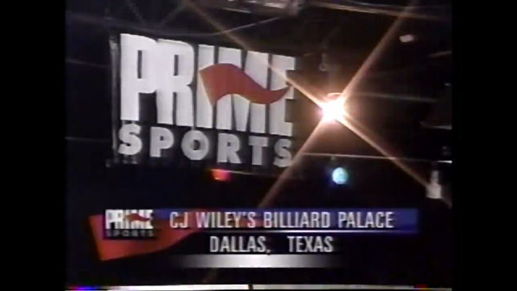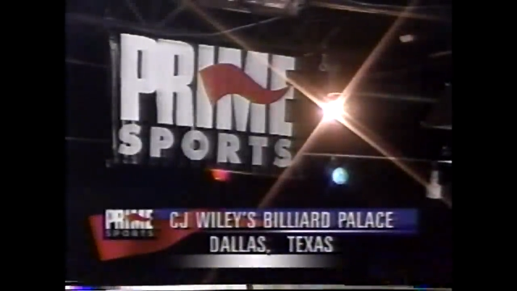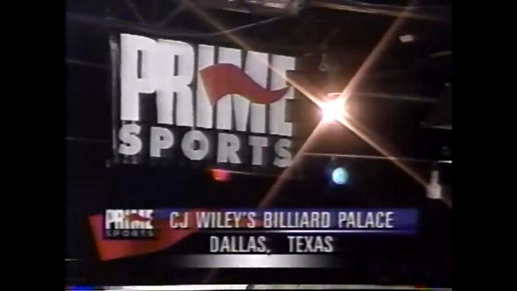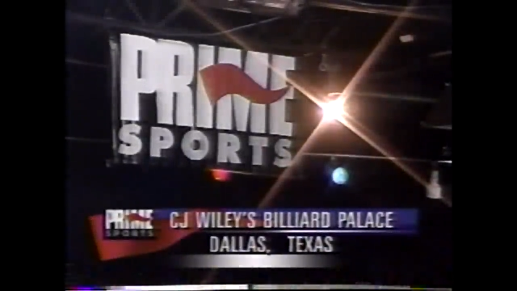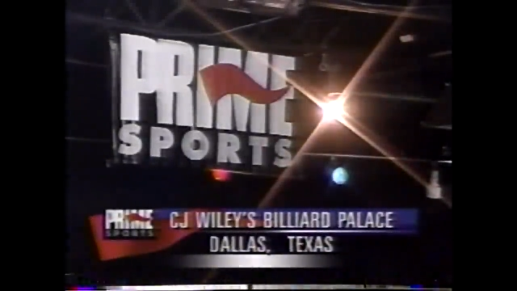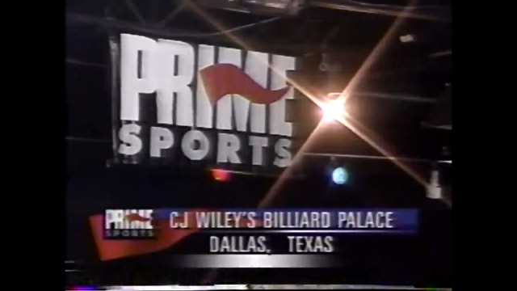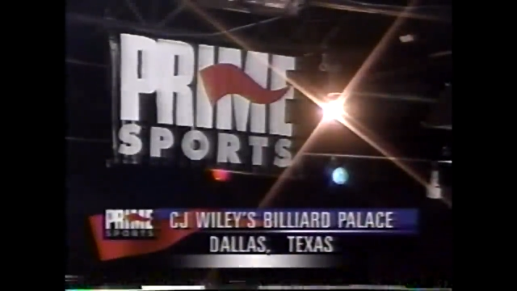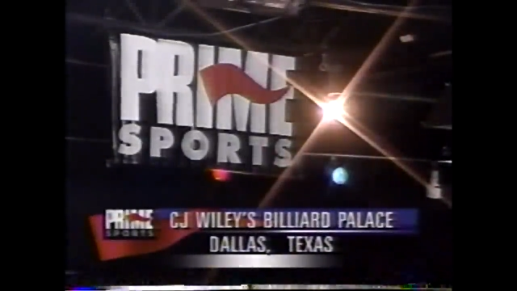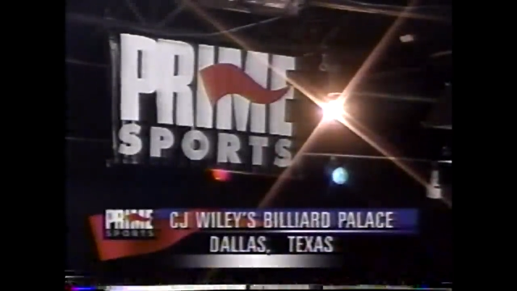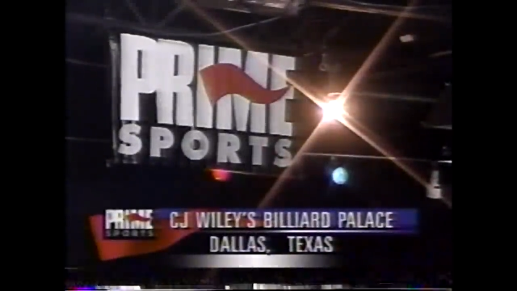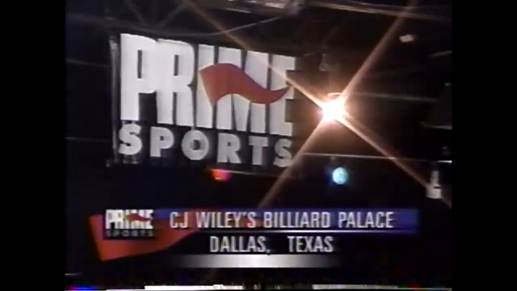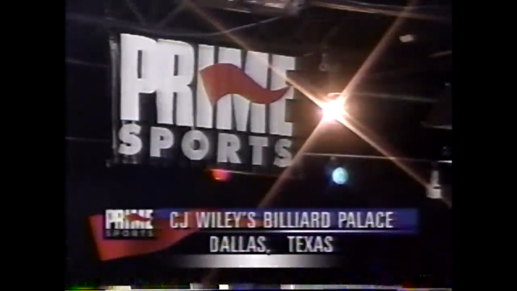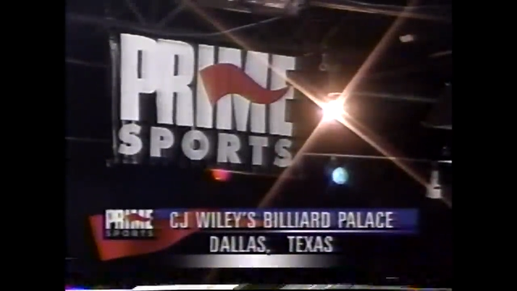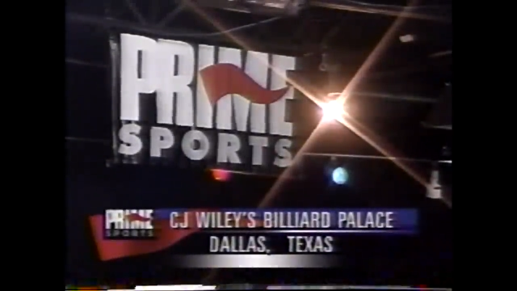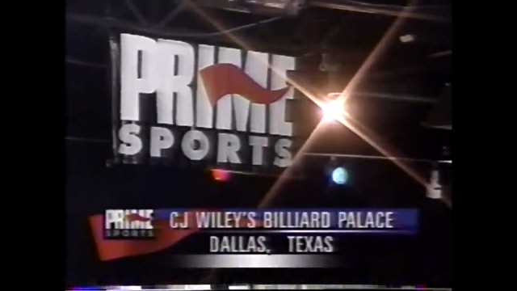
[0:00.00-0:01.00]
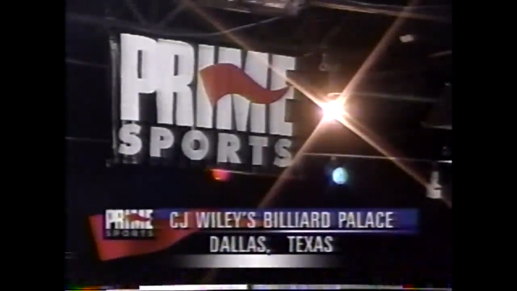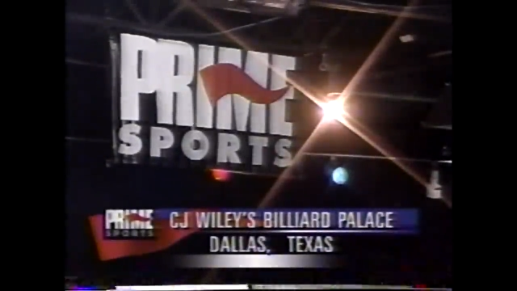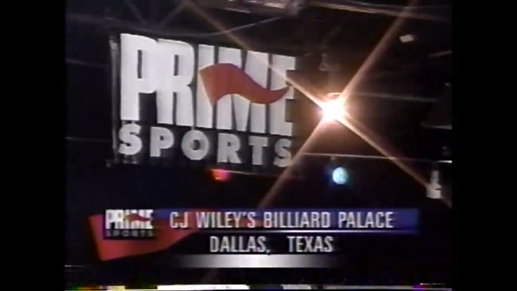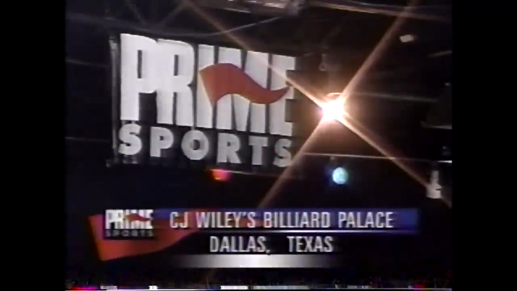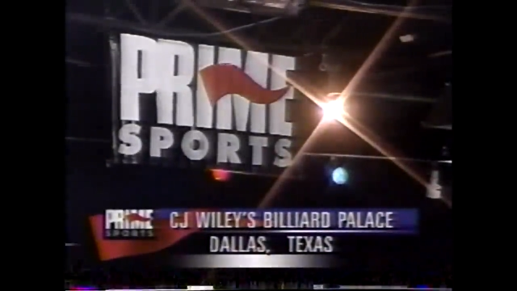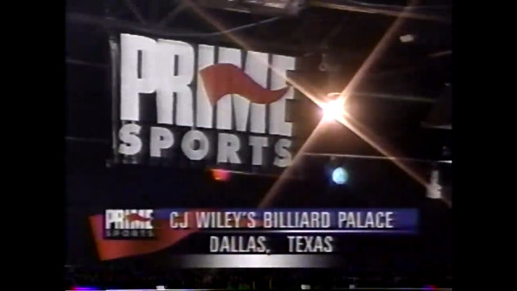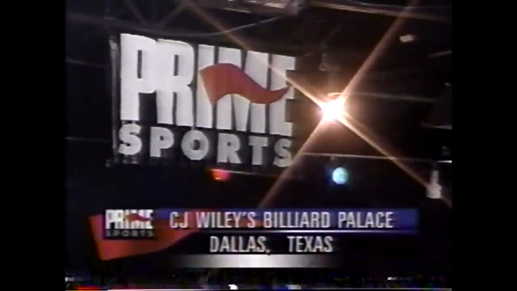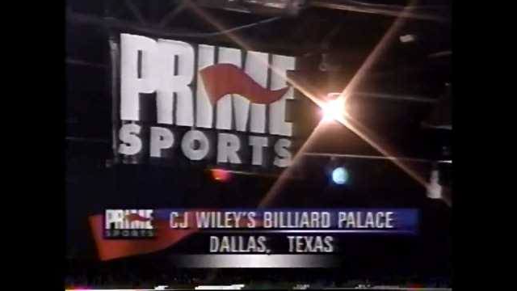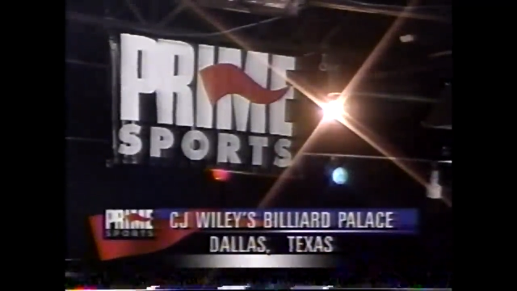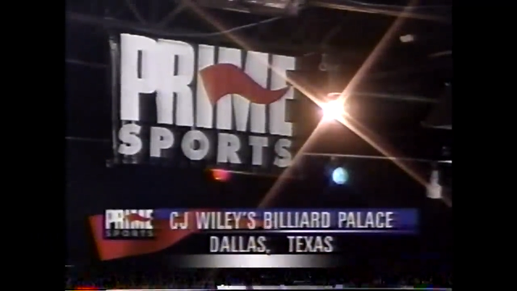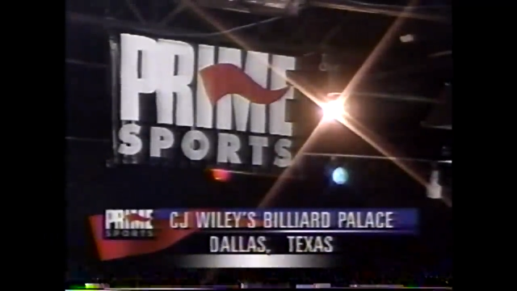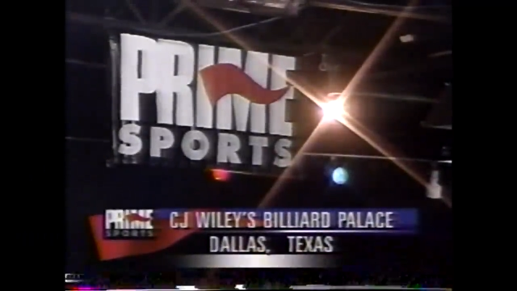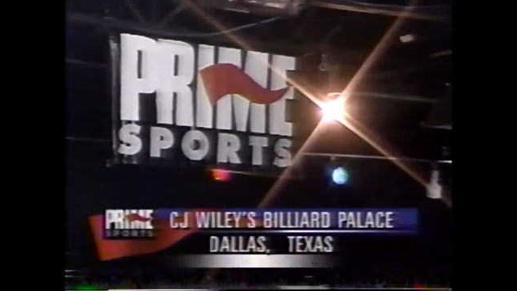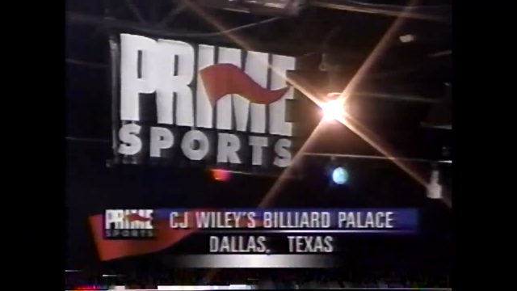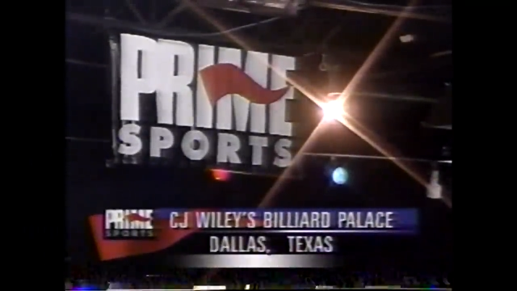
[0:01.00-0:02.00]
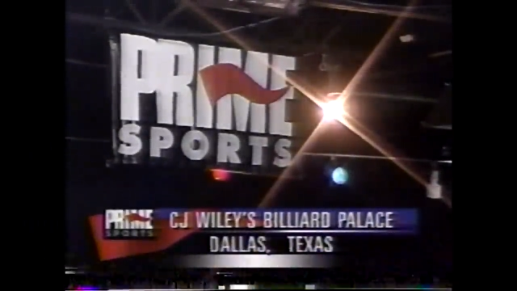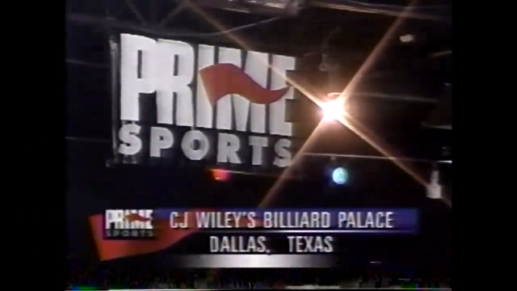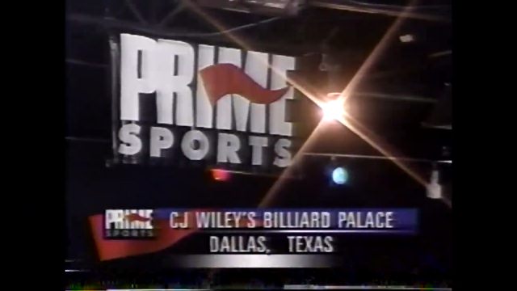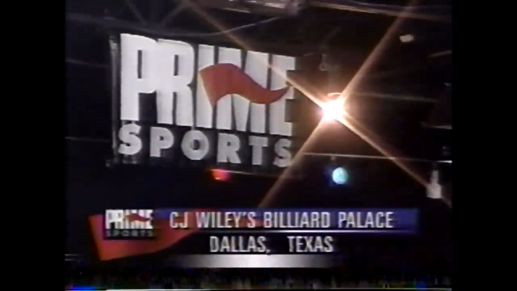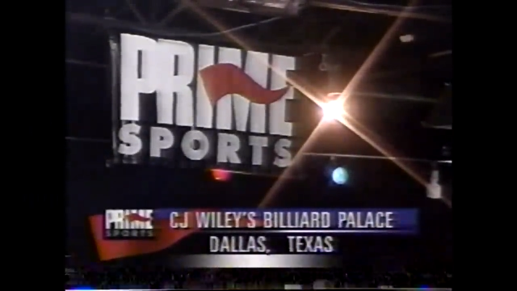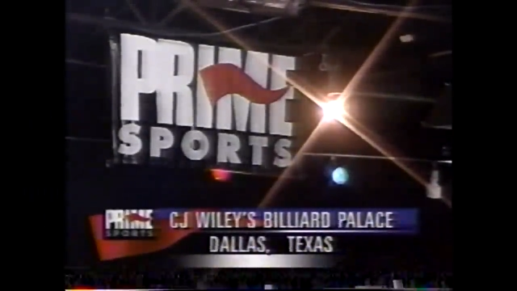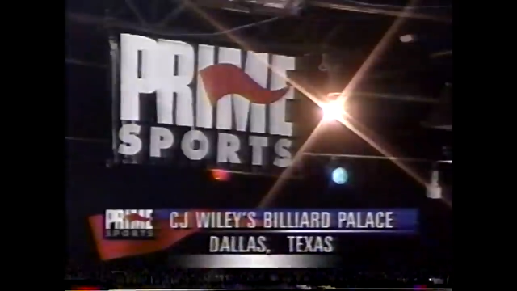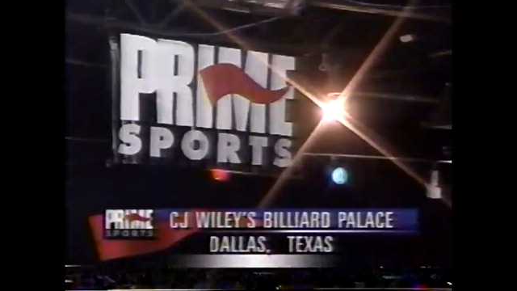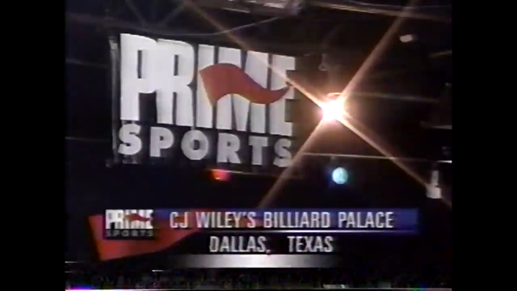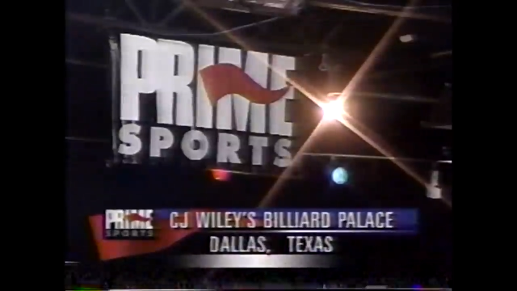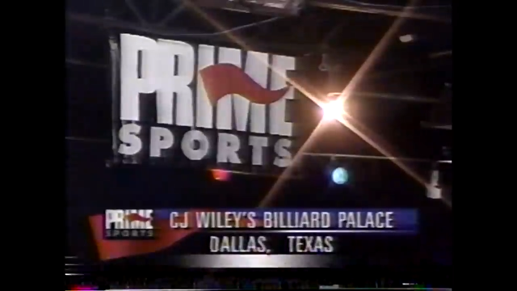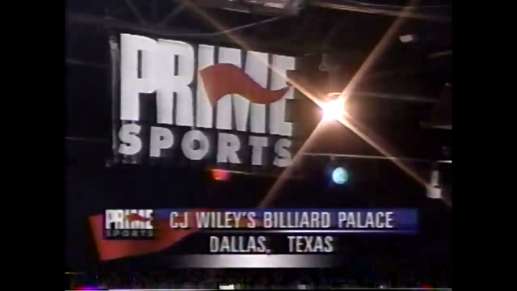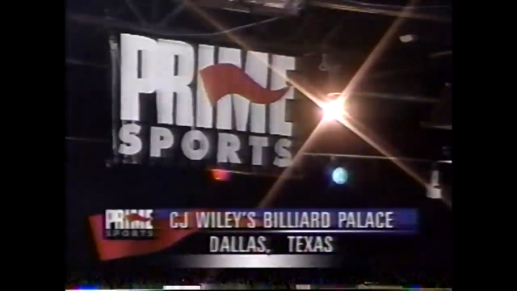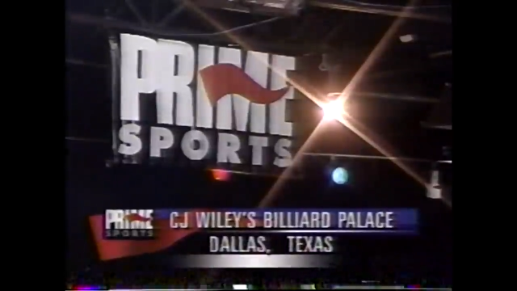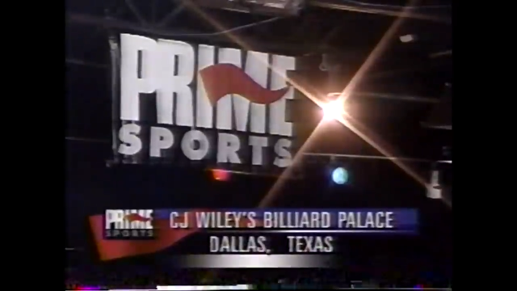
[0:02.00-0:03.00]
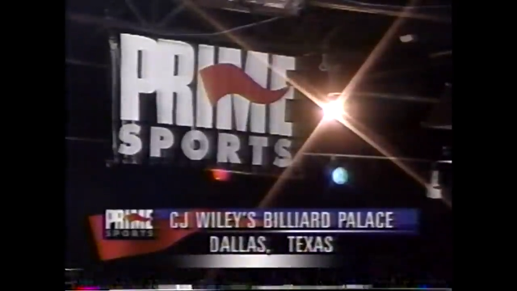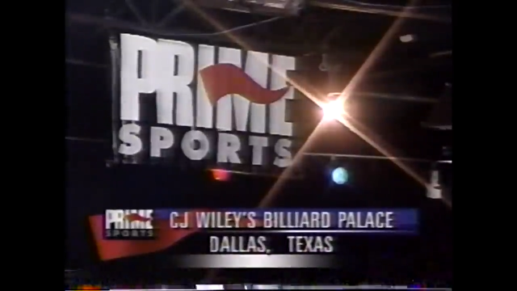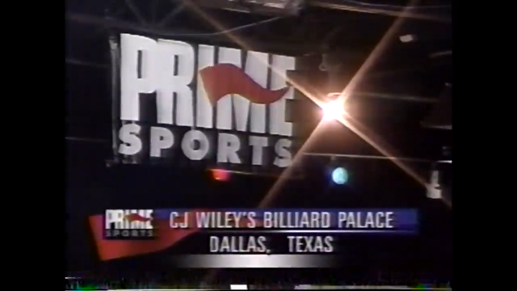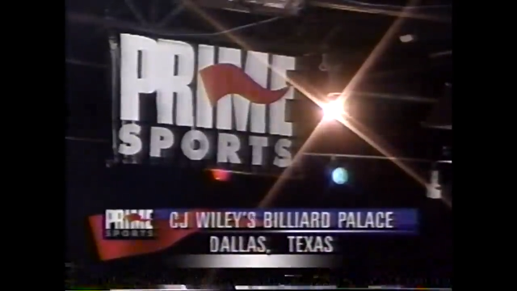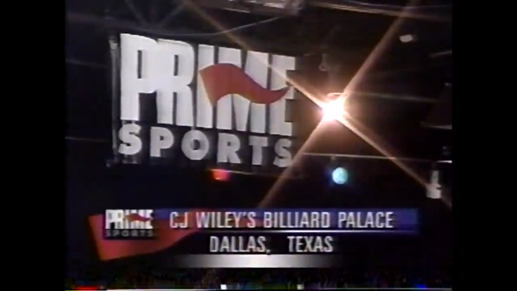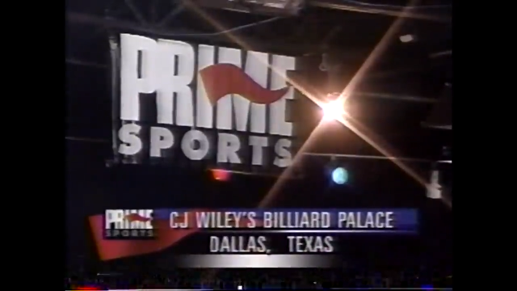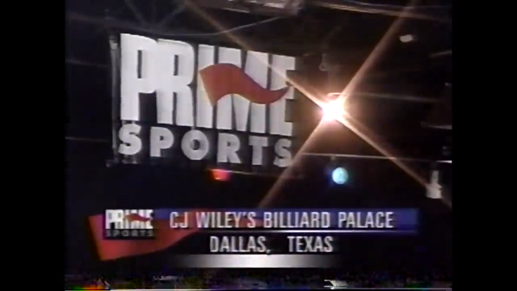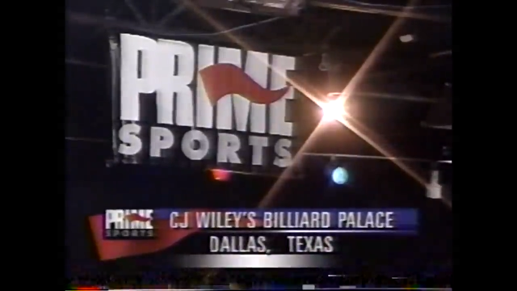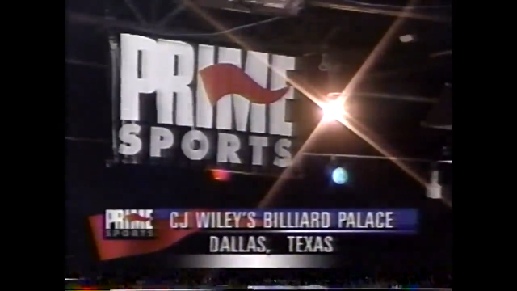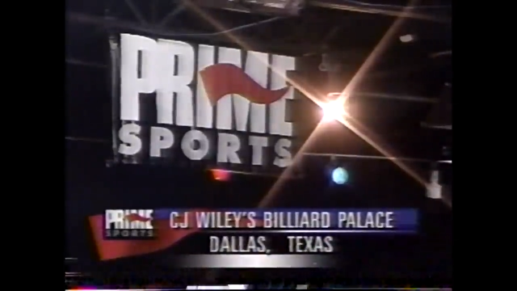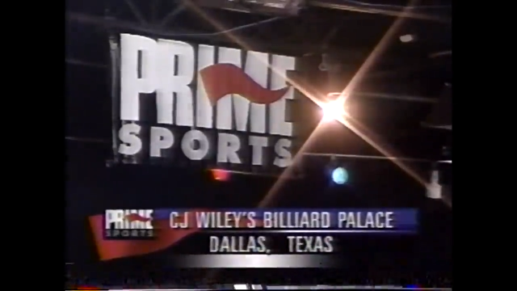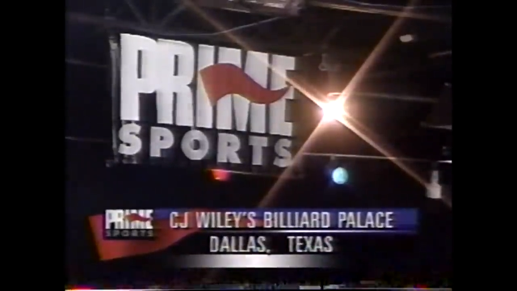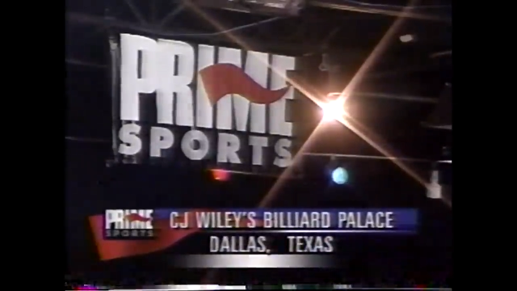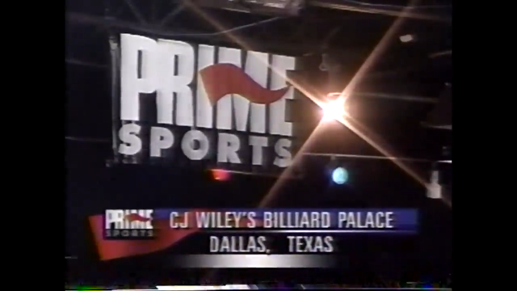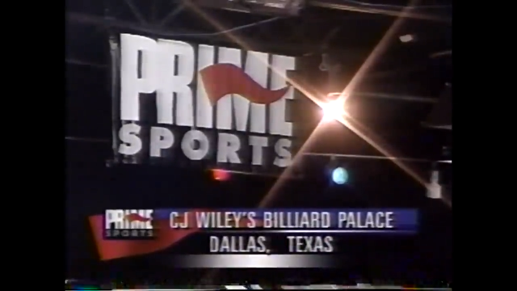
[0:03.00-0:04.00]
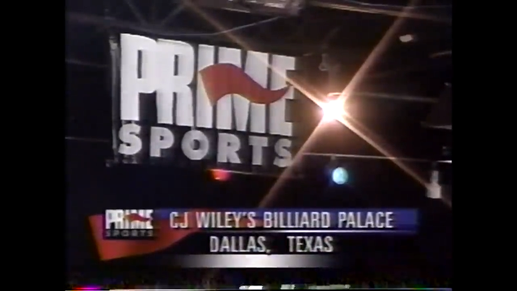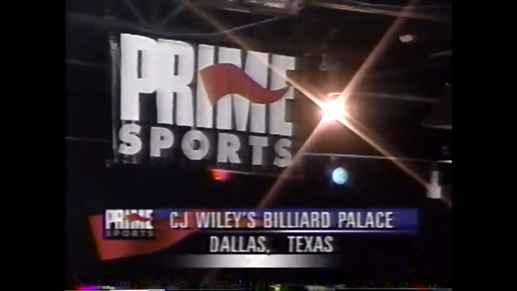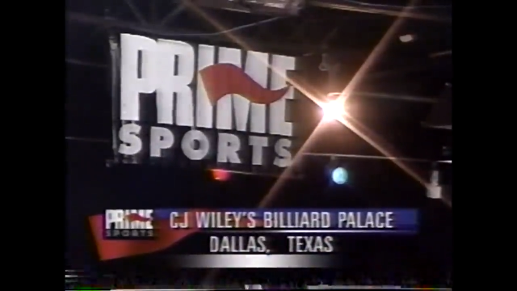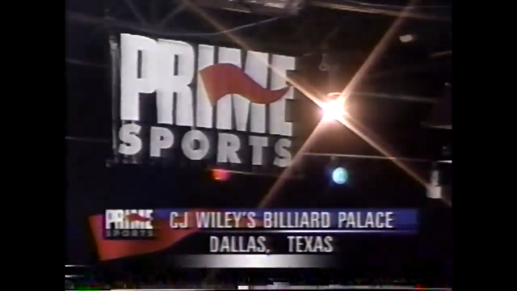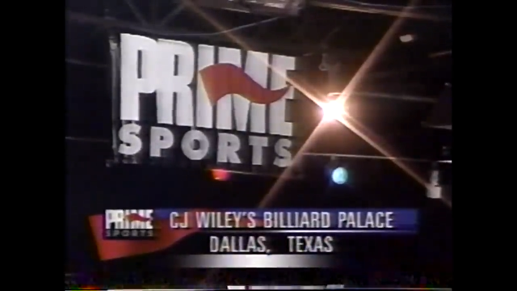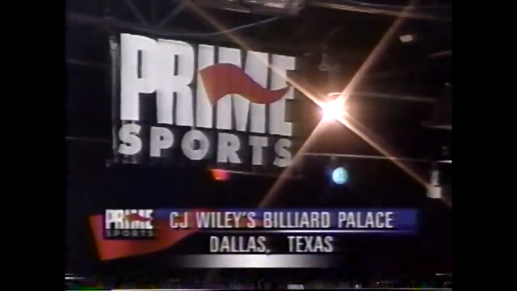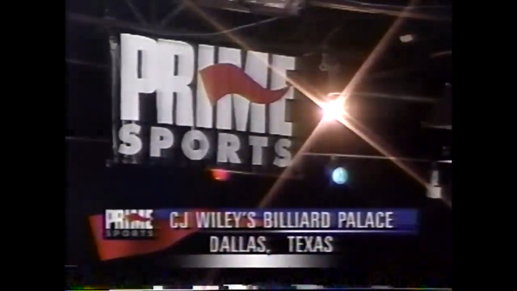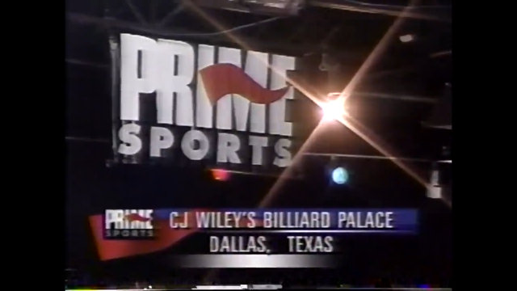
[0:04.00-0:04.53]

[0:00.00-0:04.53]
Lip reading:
[unreadable: no face in view]